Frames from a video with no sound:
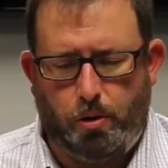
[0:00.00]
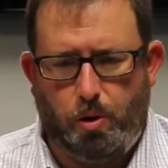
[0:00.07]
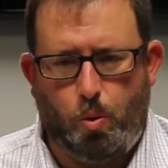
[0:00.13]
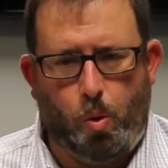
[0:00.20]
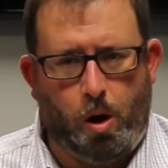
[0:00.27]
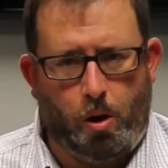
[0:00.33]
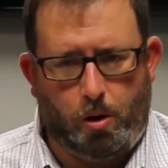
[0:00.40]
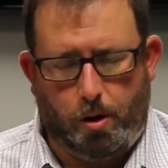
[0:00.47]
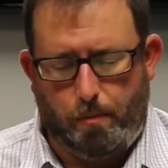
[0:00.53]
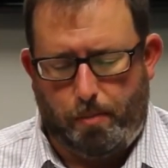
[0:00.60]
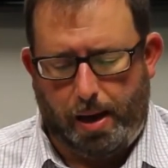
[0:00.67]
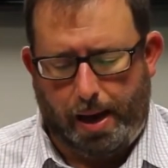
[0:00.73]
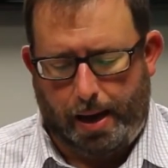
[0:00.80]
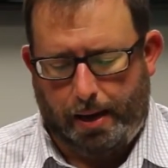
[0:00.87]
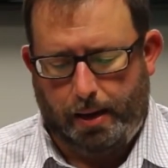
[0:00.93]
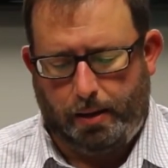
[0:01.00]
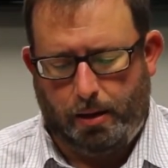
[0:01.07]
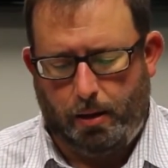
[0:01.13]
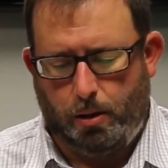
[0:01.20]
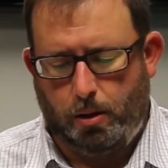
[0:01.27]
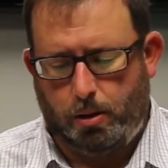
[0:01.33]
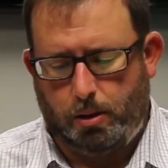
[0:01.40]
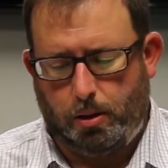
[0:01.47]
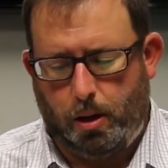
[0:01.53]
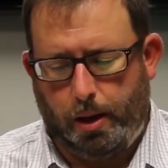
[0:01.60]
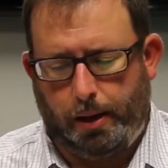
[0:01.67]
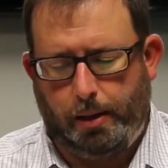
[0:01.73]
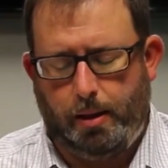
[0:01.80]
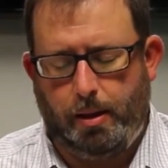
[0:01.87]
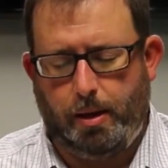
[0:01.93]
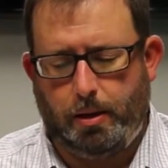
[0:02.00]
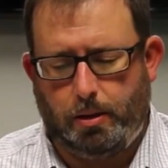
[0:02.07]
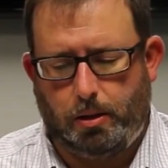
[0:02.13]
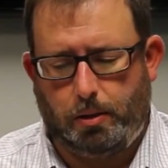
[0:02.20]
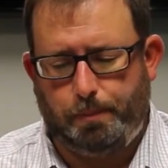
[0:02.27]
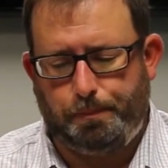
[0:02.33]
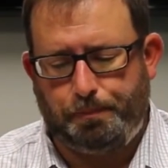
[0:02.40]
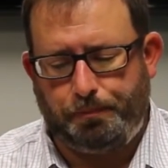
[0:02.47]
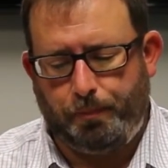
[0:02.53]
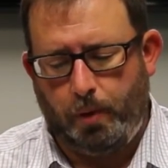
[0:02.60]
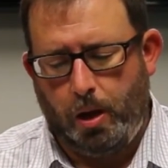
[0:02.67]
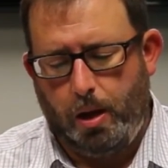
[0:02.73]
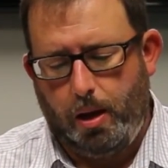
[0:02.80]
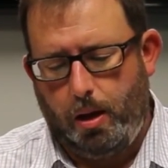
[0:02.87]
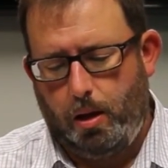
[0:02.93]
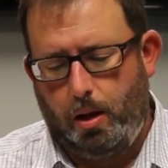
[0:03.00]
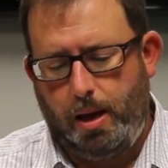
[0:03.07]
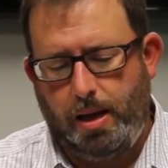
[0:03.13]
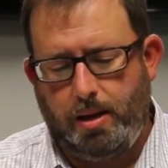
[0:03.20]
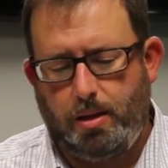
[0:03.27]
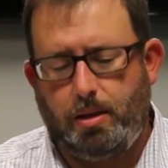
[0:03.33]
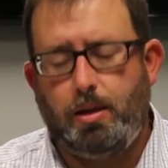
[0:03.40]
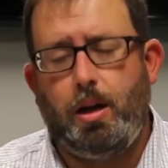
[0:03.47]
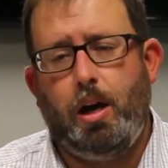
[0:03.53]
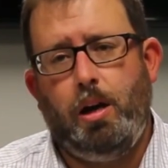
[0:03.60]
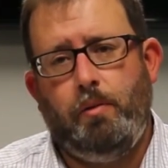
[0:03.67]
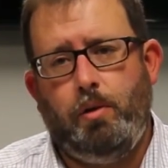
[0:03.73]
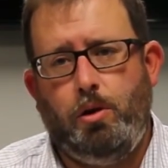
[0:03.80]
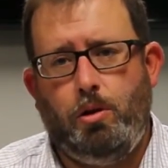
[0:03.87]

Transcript: and welcome packet that looks like this. Inside of it,